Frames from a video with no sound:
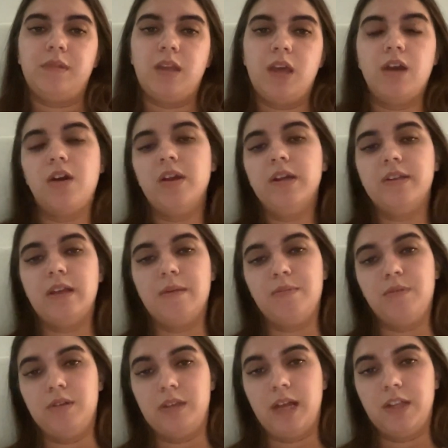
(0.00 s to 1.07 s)
A good
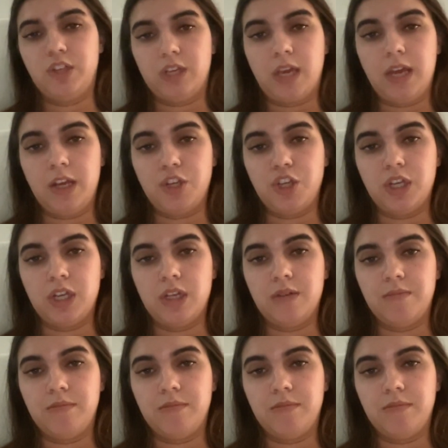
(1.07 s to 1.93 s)
example is education.